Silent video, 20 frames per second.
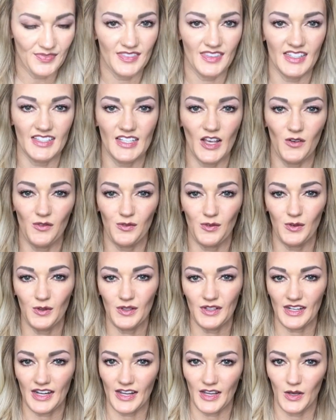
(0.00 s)
this
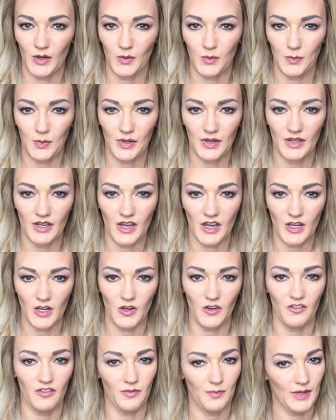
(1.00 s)
helpful, and I hope
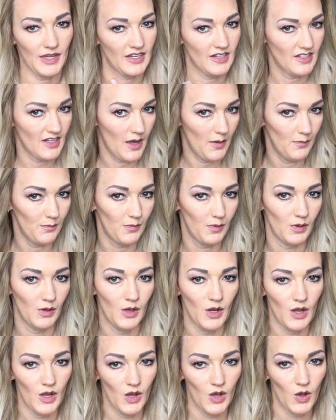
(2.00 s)
you've picked up
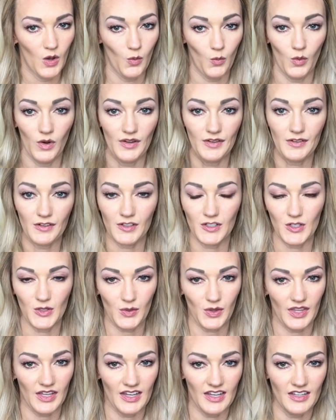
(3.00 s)
one or
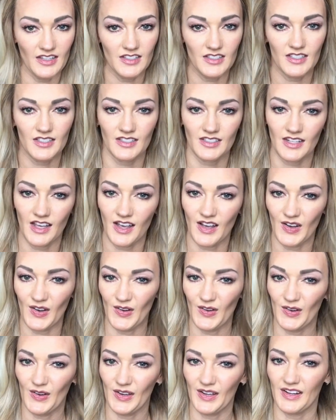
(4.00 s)
two things
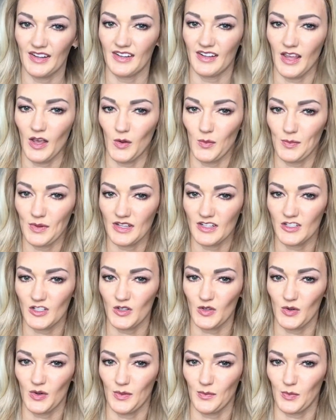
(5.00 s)
on helping
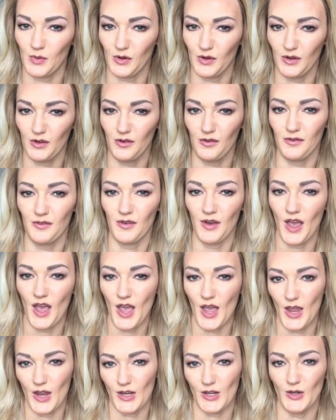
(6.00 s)
to improve
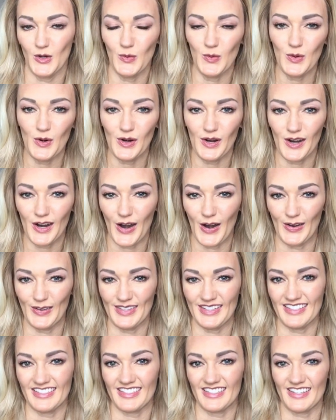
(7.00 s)
your
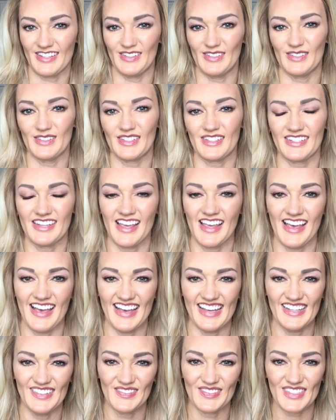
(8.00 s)
curling skills,
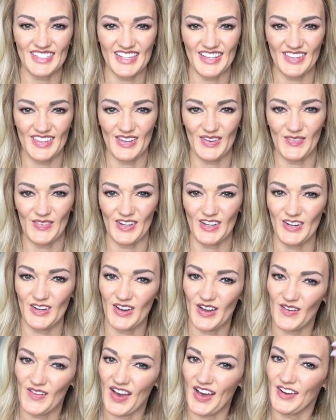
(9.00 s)
so that when you
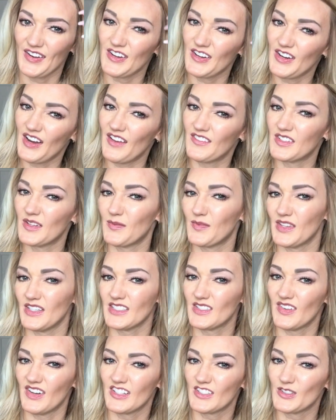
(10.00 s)
go out or you have something
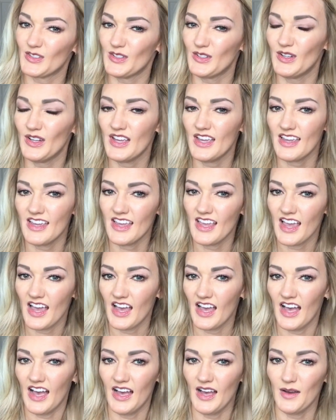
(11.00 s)
special,
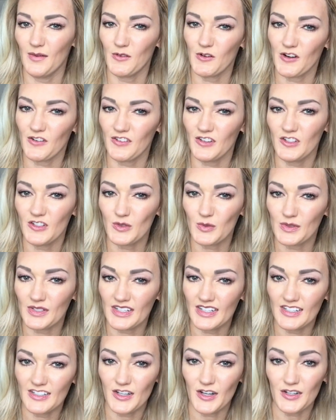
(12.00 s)
or if you just want
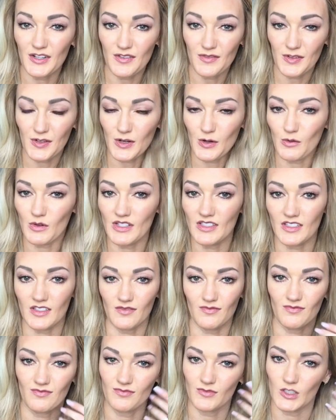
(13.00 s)
to get dolled up for no
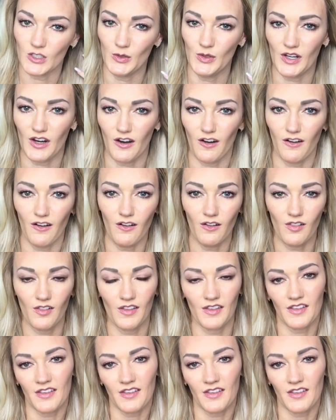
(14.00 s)
reason, do it, girl.